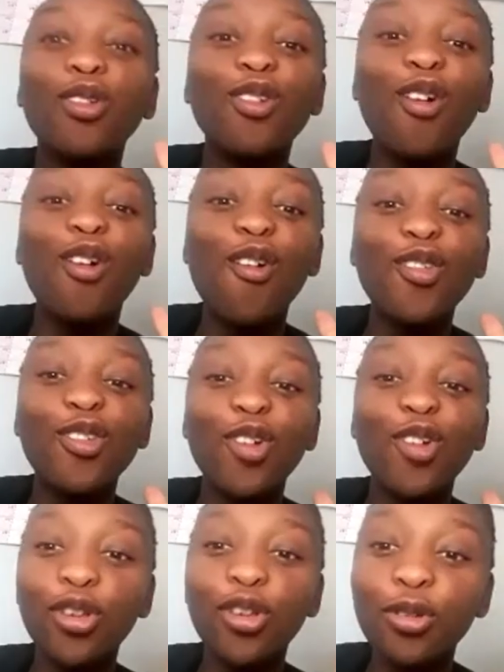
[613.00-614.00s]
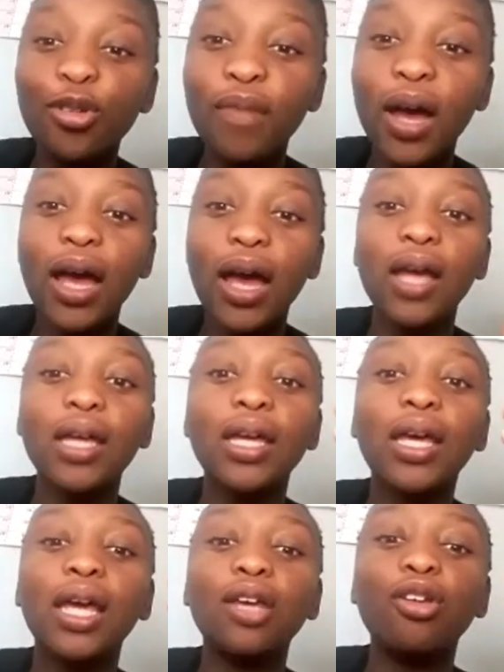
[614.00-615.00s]
you know, your humor,
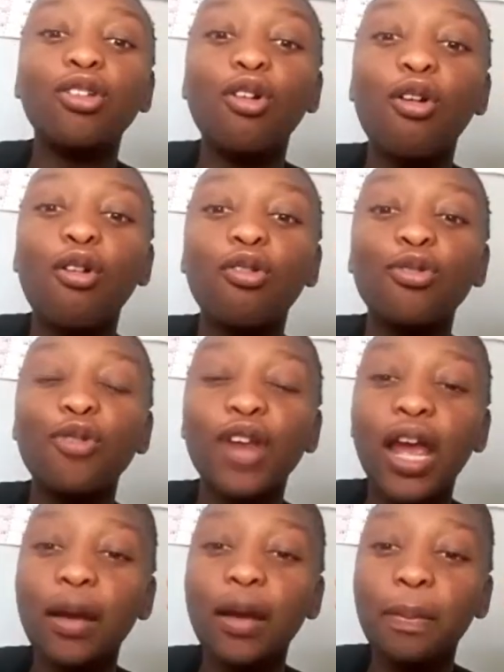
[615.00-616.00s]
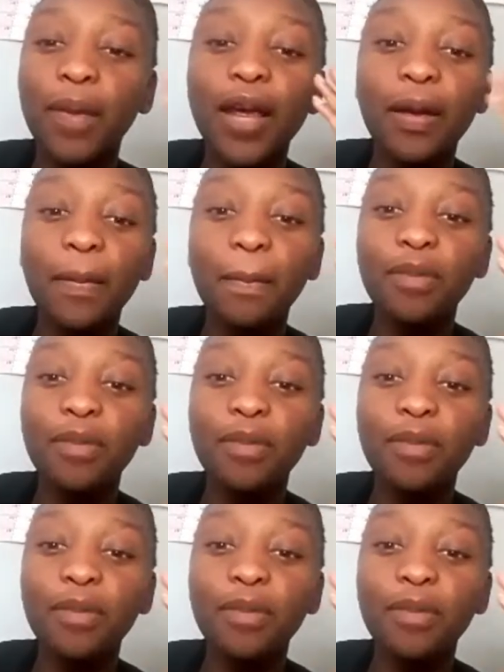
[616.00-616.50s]
you know, you were like a big,